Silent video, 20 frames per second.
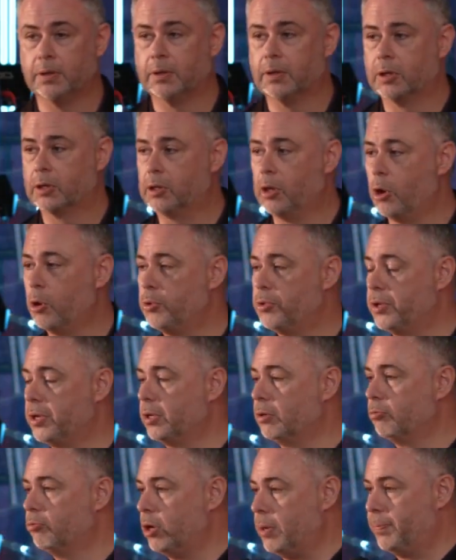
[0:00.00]

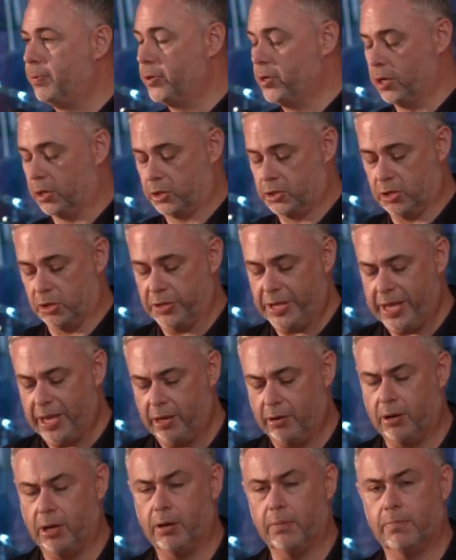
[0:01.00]
clothing, reproduction. They
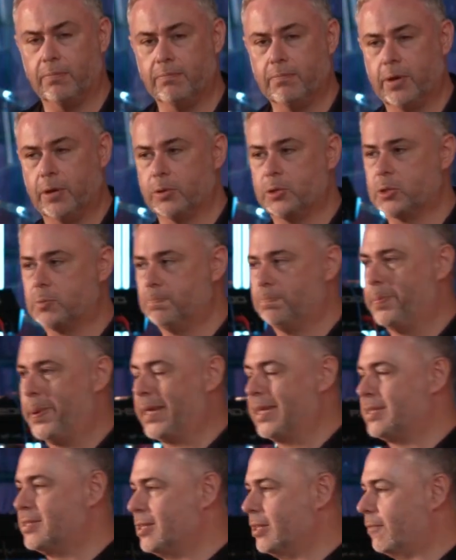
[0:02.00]
are our most
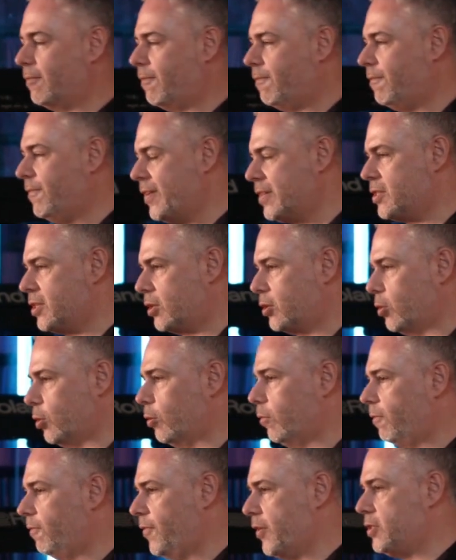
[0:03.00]
basic physical,
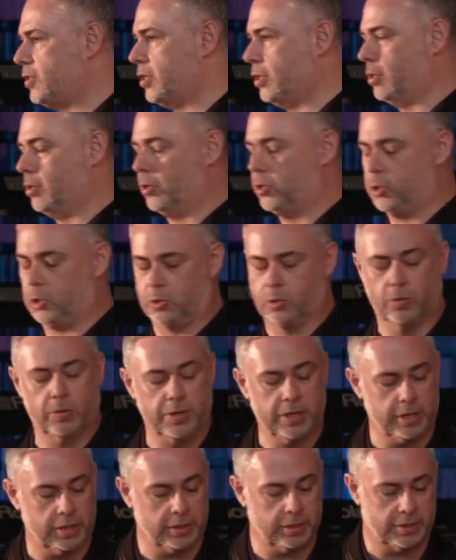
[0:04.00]
physiological
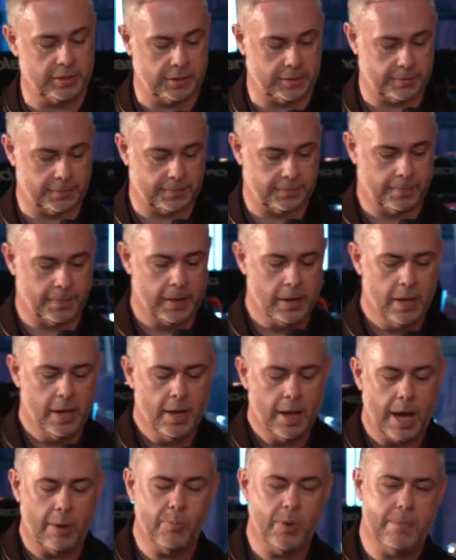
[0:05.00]
needs.
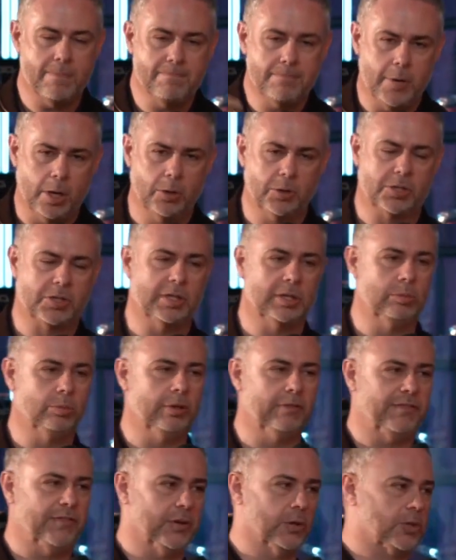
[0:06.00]
And when mostly we
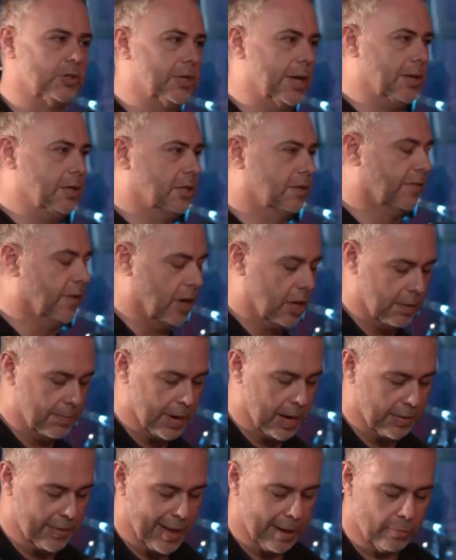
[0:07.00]
feel satisfied
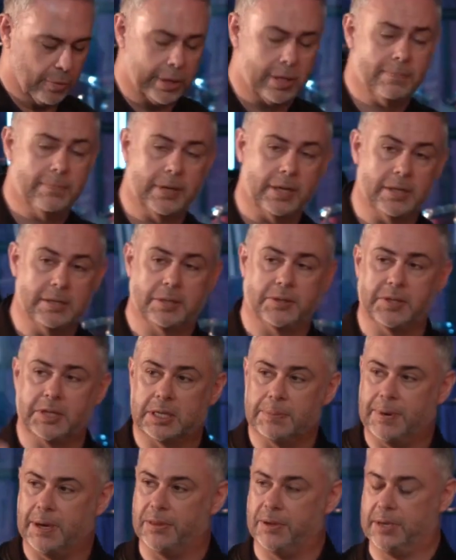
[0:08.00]
about that, we can begin to think
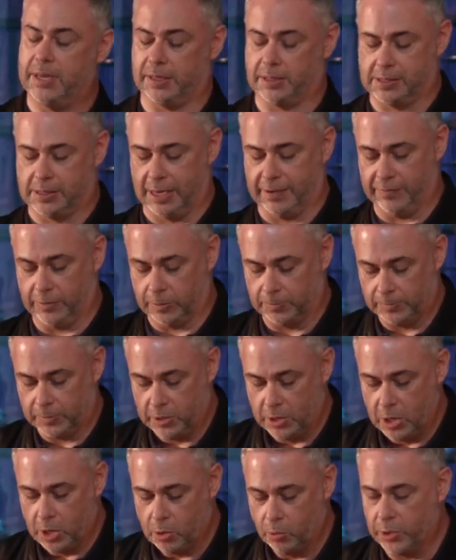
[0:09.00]
about the next level,
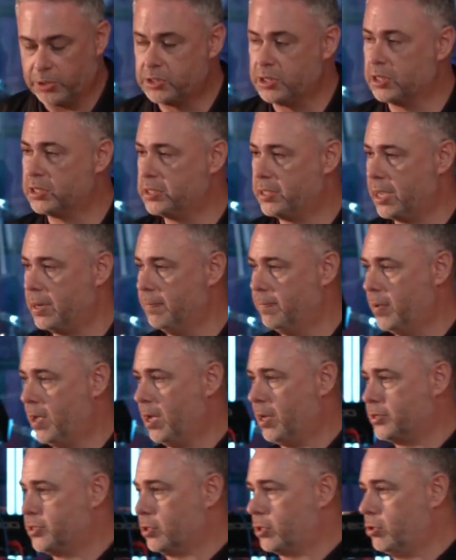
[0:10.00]
which is then
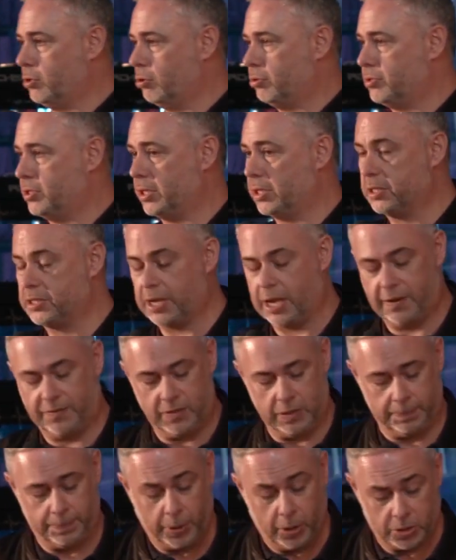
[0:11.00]
our security and
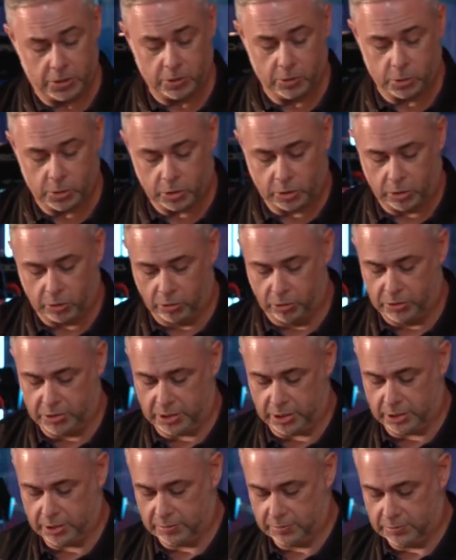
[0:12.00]
safety, personal
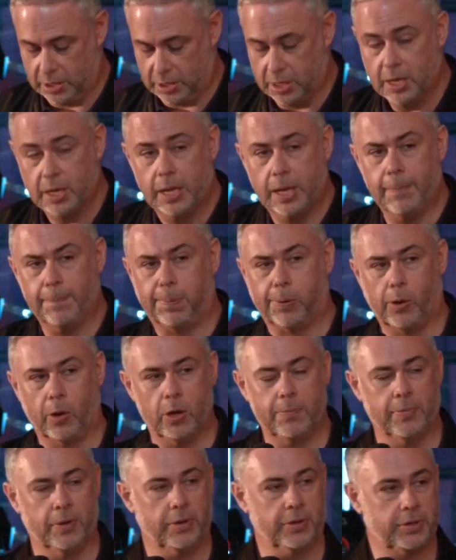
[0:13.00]
security,
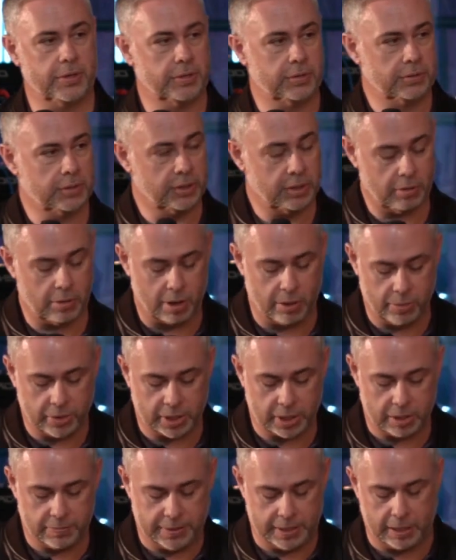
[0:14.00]
employment. You know, are we
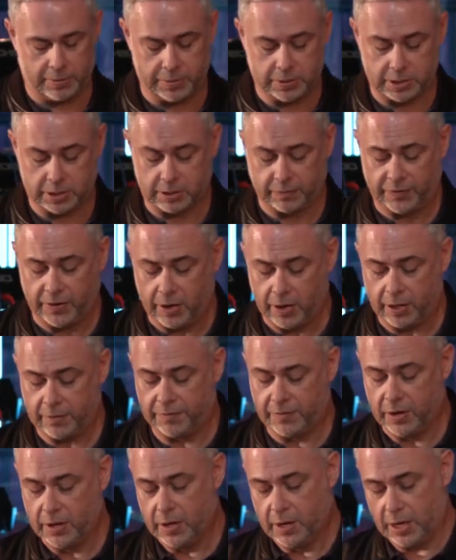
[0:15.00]
going to be able to survive,
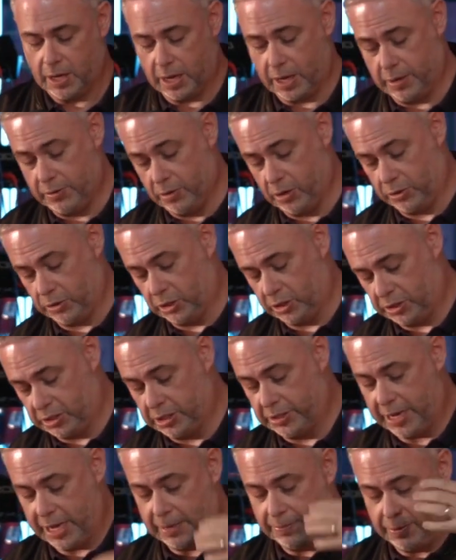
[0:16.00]
uh, not just
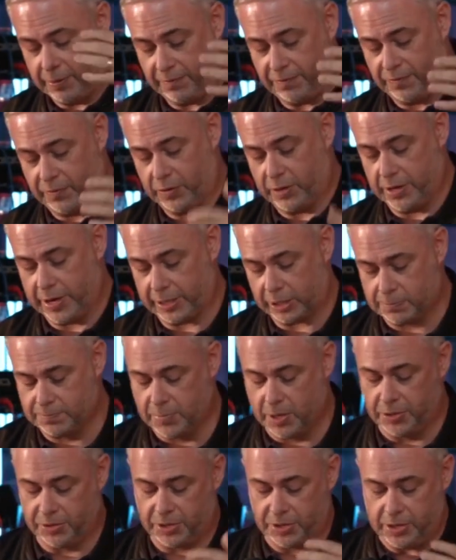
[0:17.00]
today, but for the next
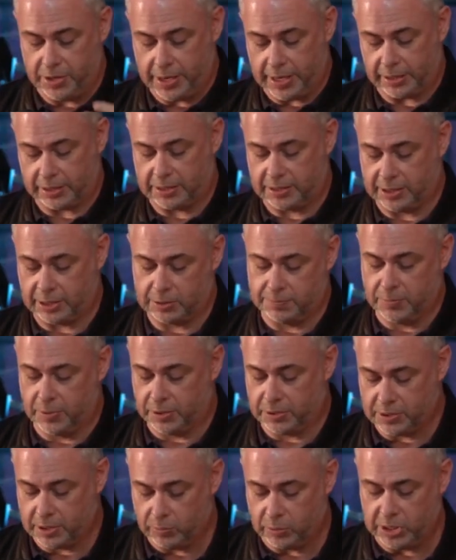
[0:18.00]
month and the next six
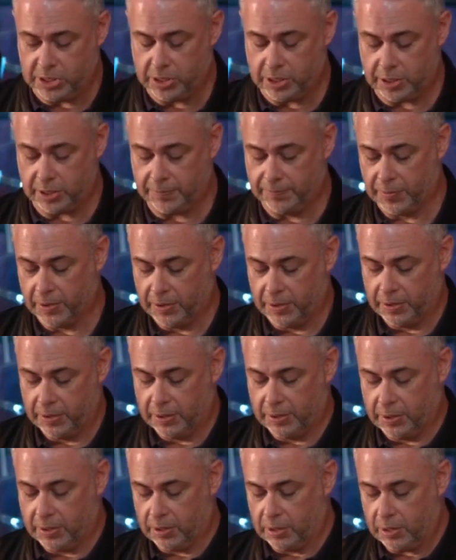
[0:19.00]
months and year?
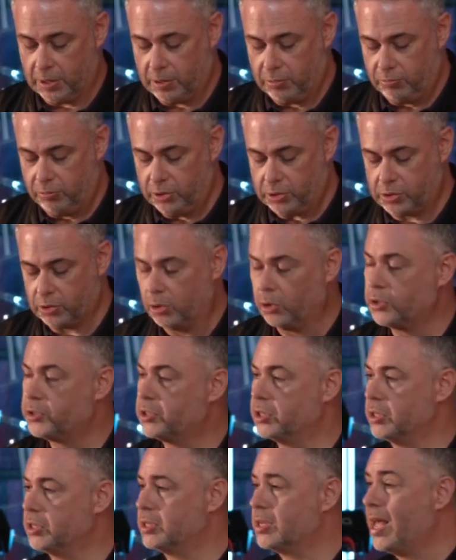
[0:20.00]

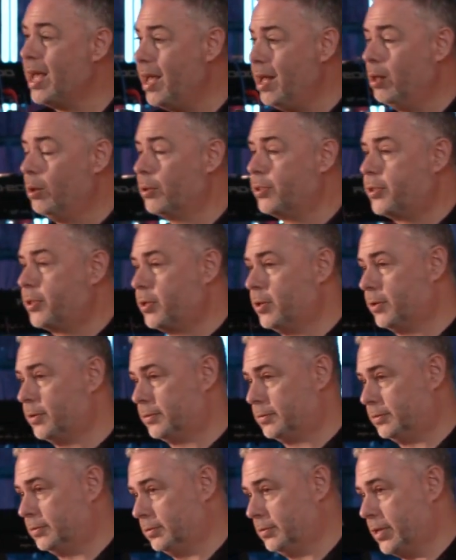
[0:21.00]
Resources, health.
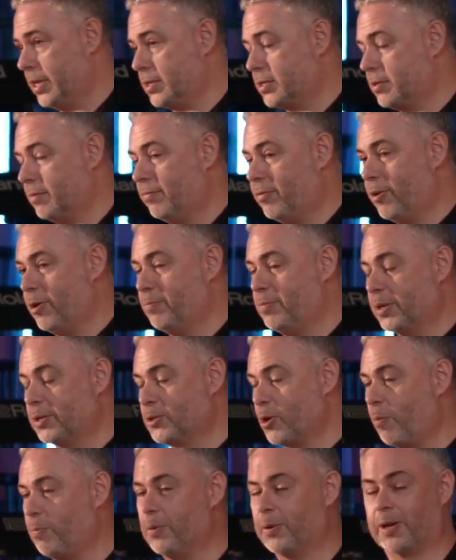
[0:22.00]
That's a very big
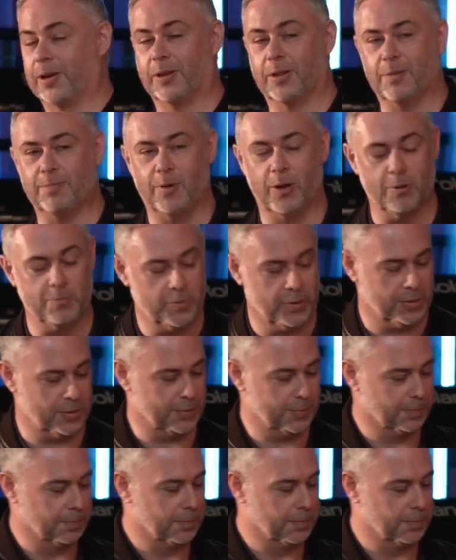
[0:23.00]
topic at the moment.